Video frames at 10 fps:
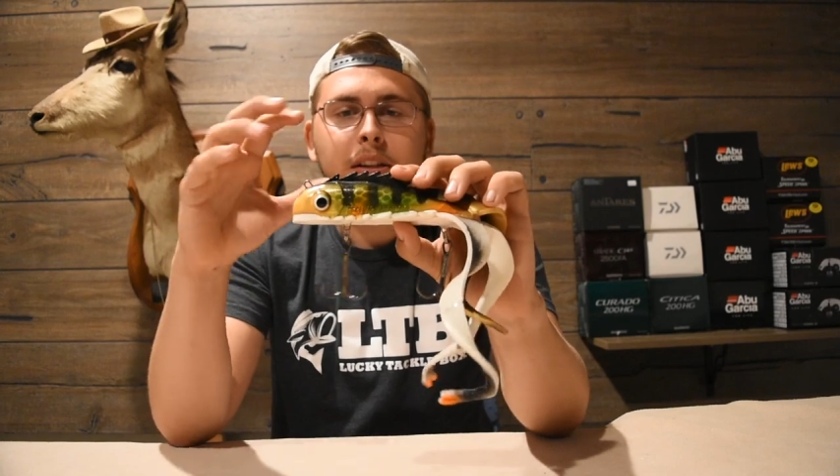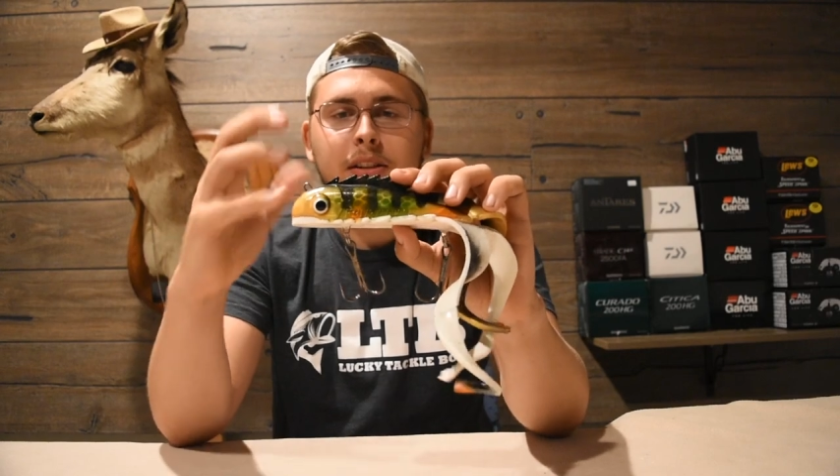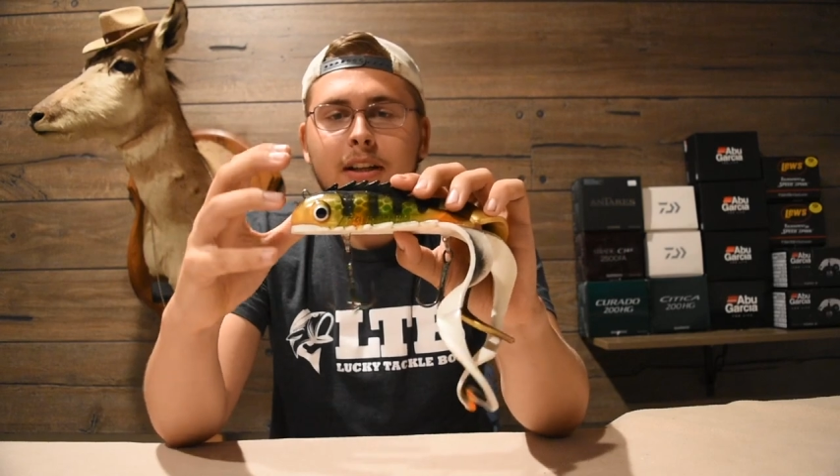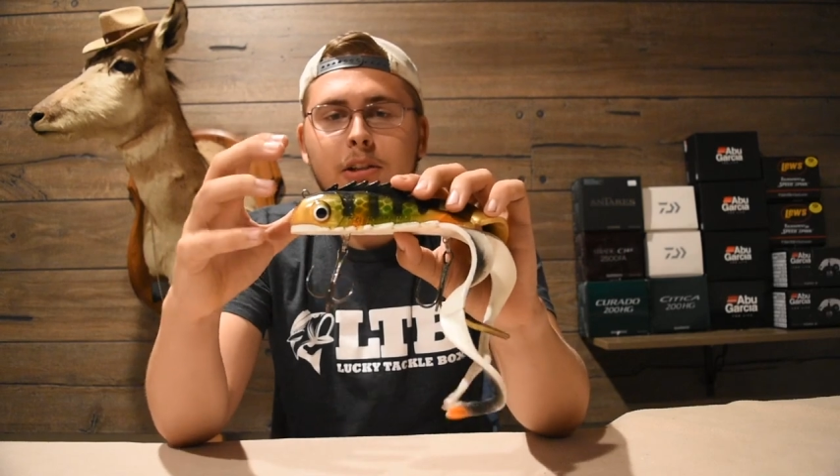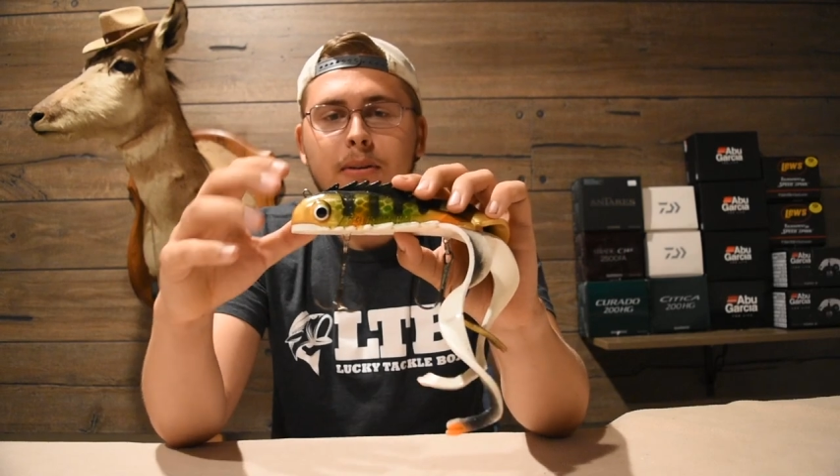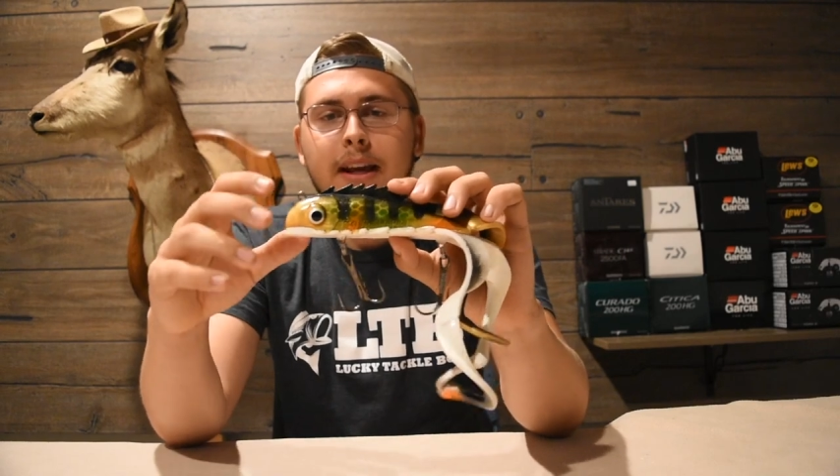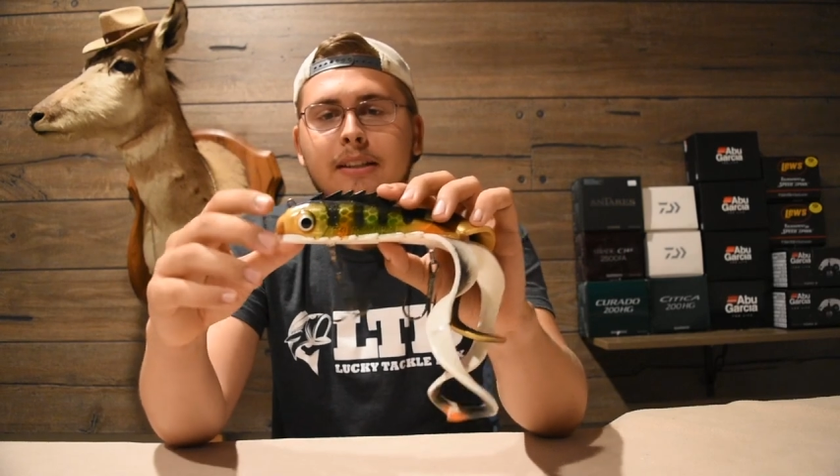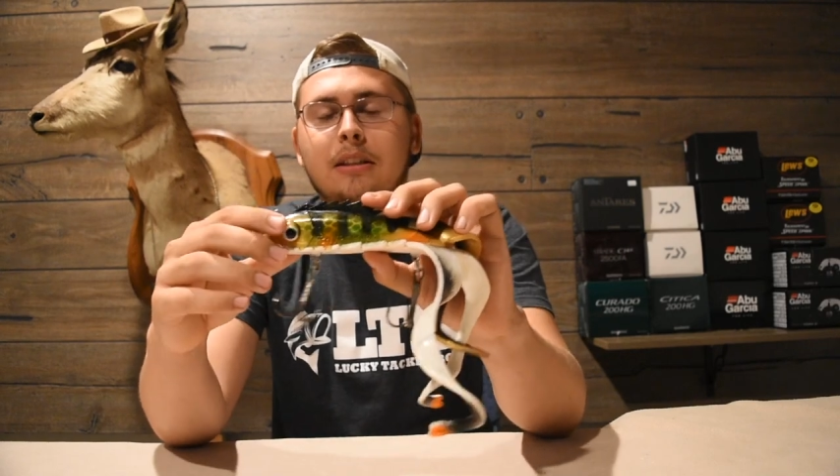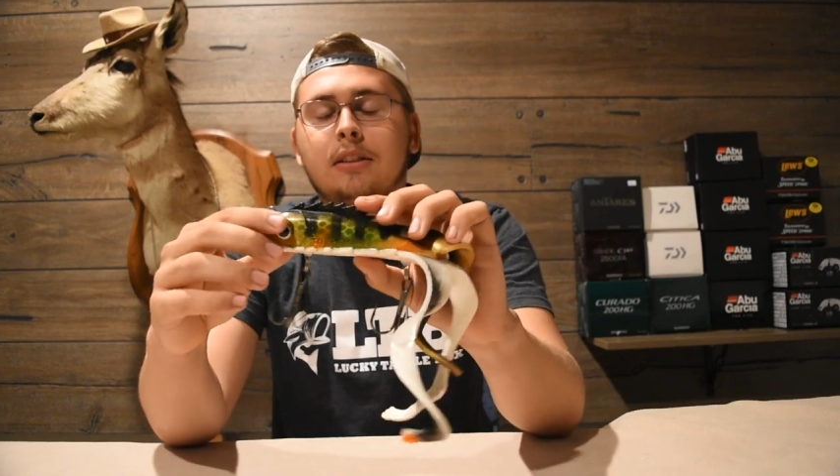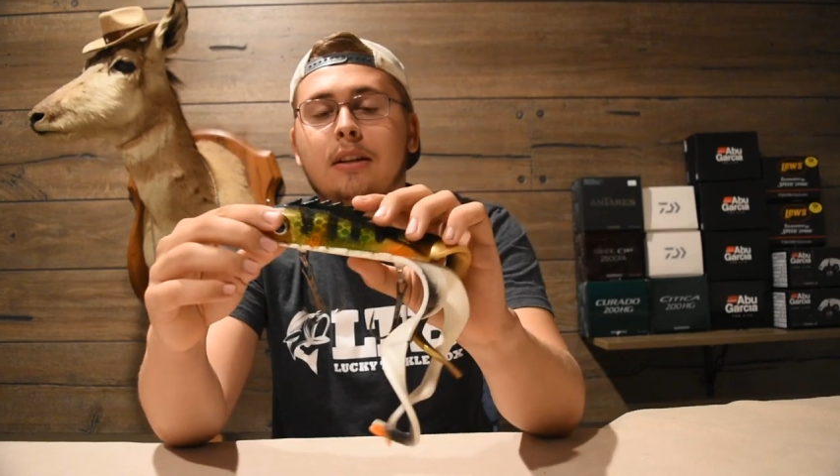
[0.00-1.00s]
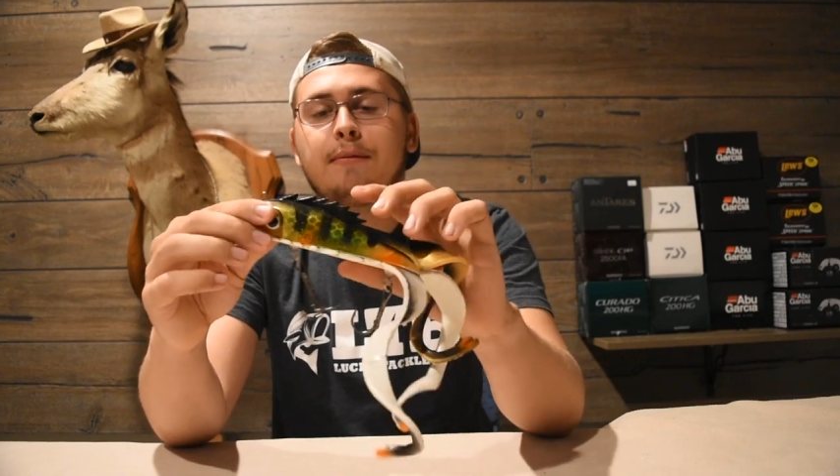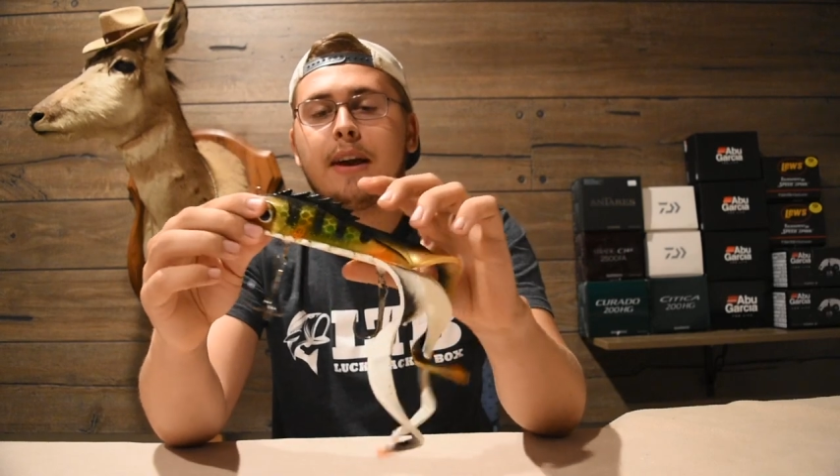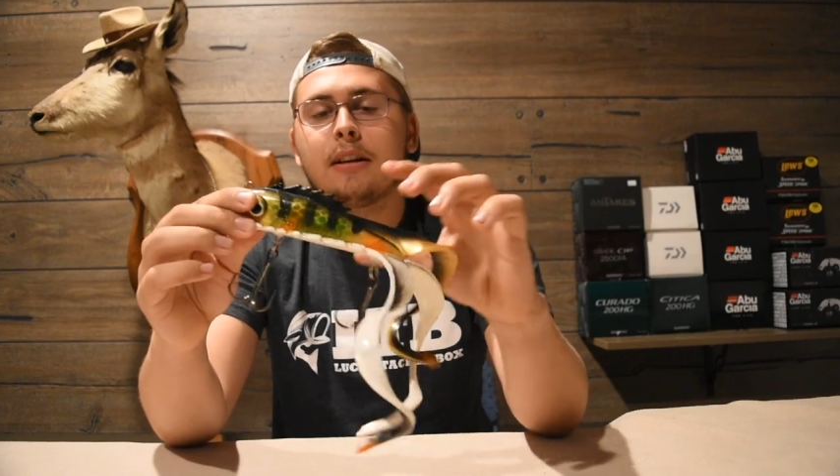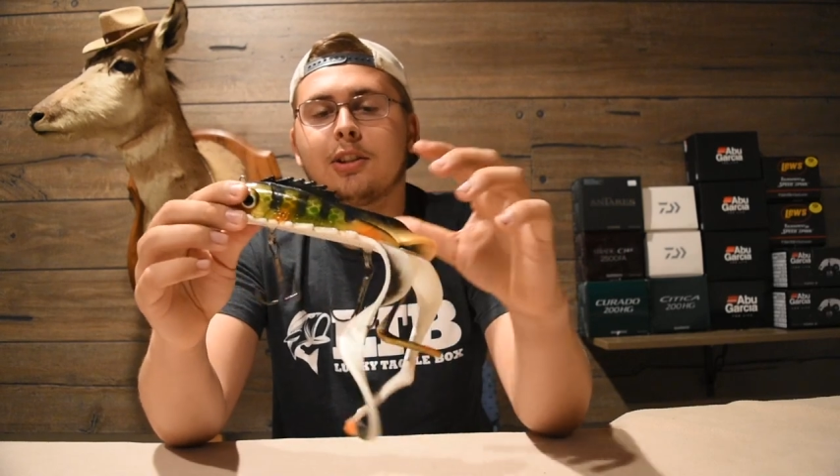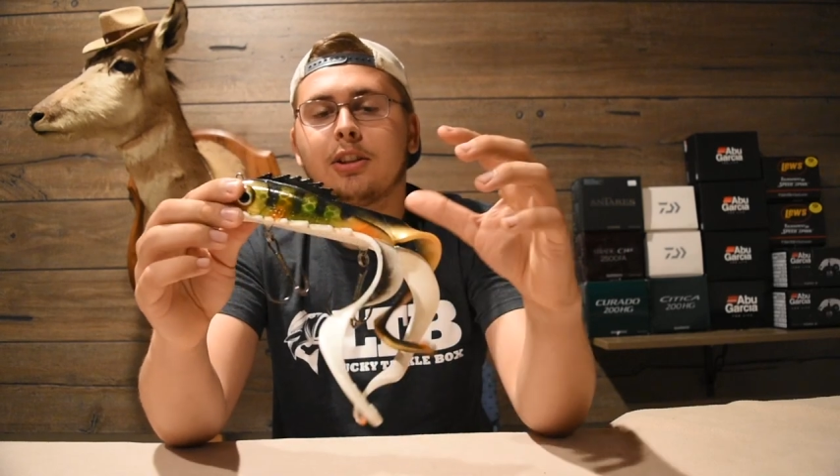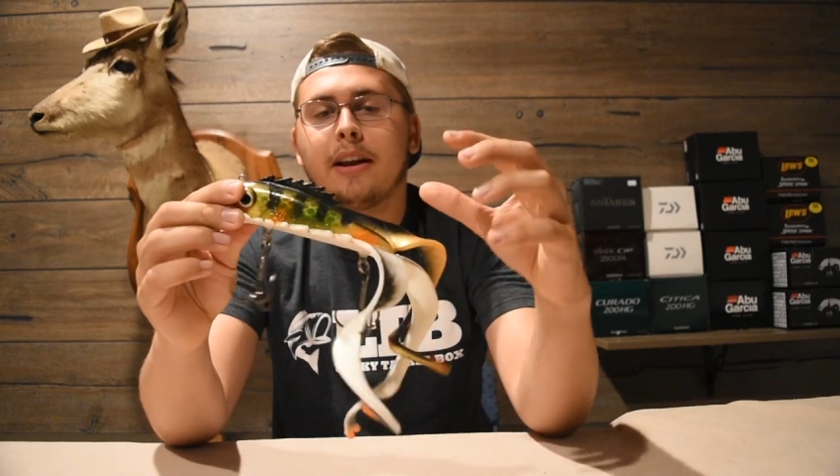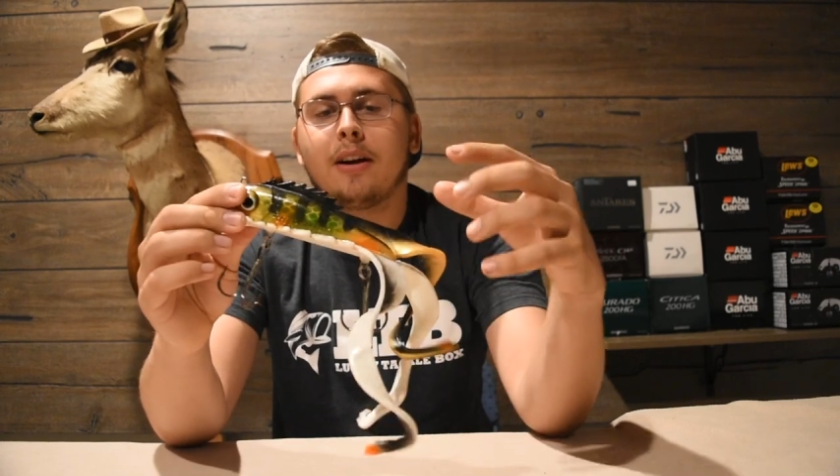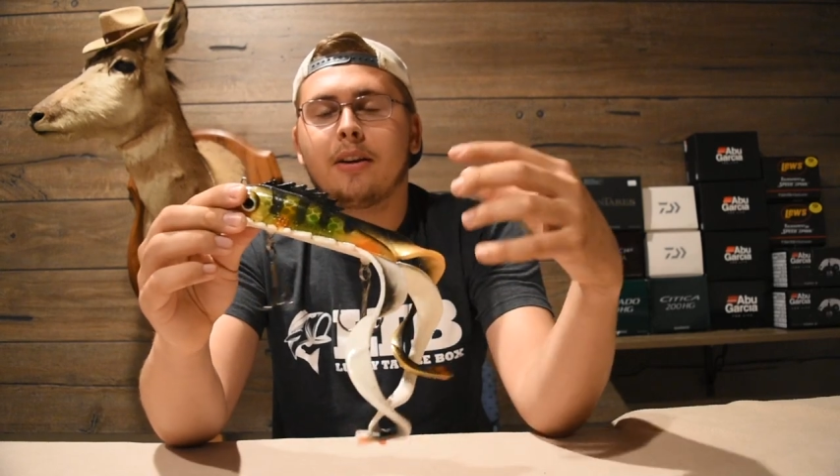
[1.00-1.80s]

So this one has its advantage there.